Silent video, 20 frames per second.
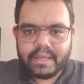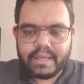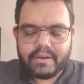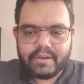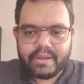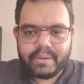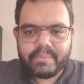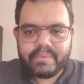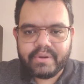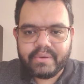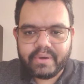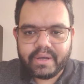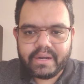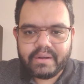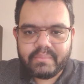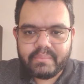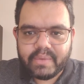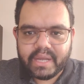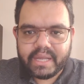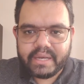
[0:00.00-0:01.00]
Hello
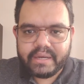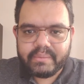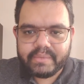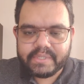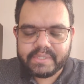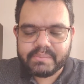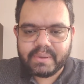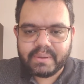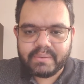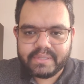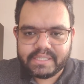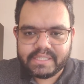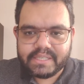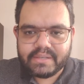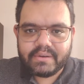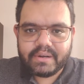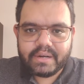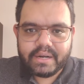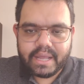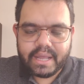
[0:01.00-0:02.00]
everyone, my name is Pavel
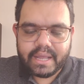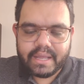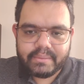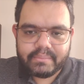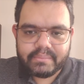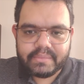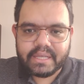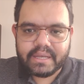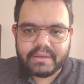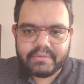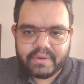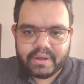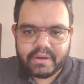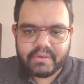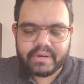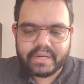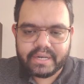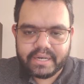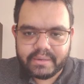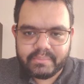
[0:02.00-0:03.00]
Sarwar. I am the
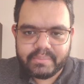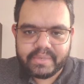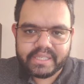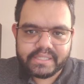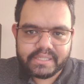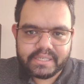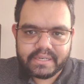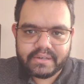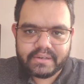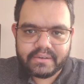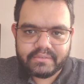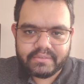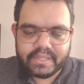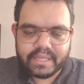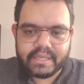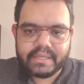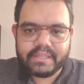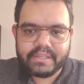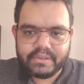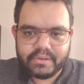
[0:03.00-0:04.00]
founder and president of
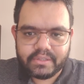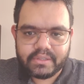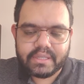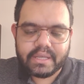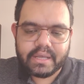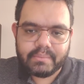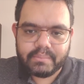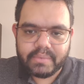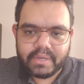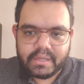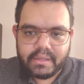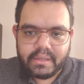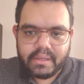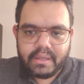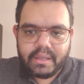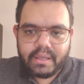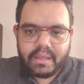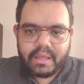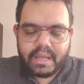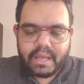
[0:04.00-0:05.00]
the Youth Hub.
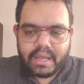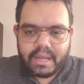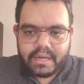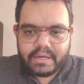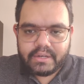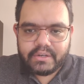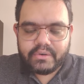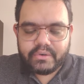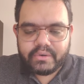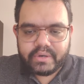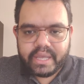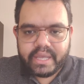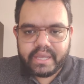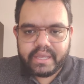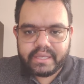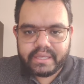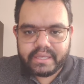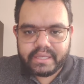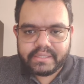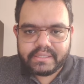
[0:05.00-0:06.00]

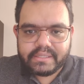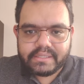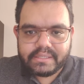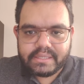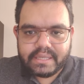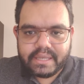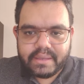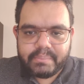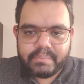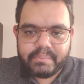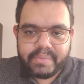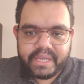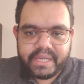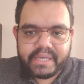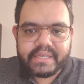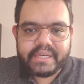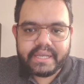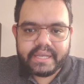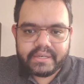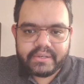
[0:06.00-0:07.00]
Today is a
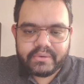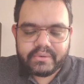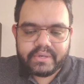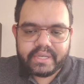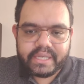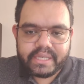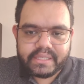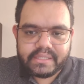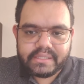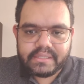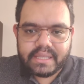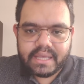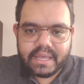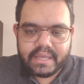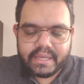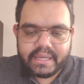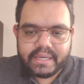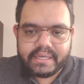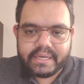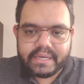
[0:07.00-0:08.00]
big day. Today is
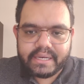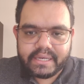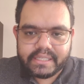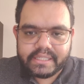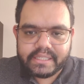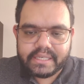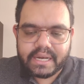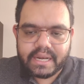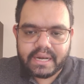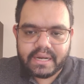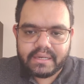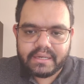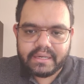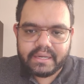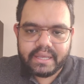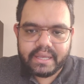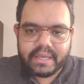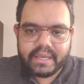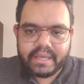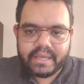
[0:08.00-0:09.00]
the International
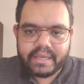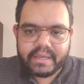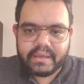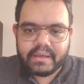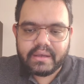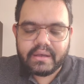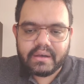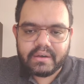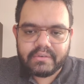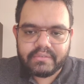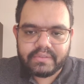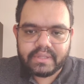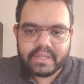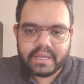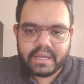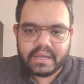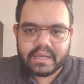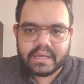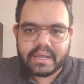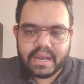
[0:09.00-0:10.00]
Day of
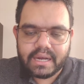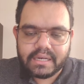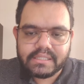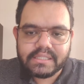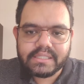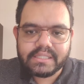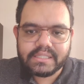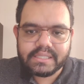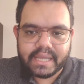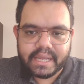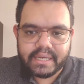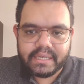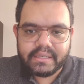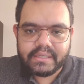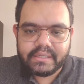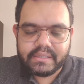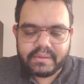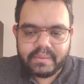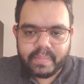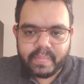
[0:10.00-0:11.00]
the Girl's
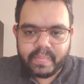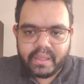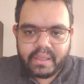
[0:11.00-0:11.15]
Child.